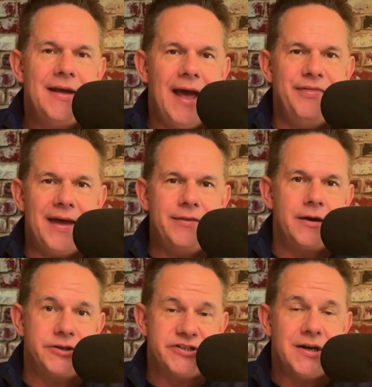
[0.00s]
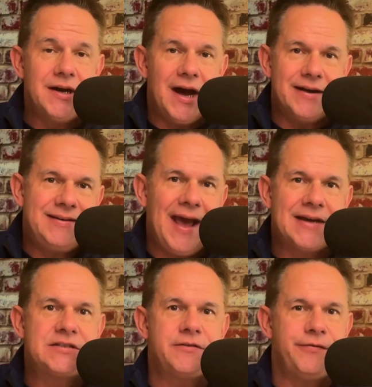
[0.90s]
And then there's a
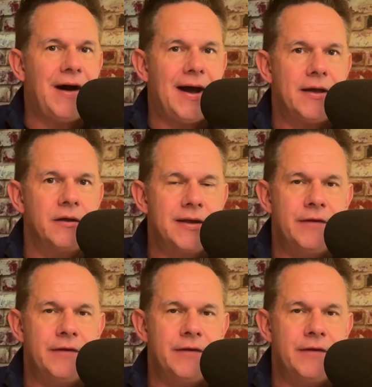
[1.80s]
text file,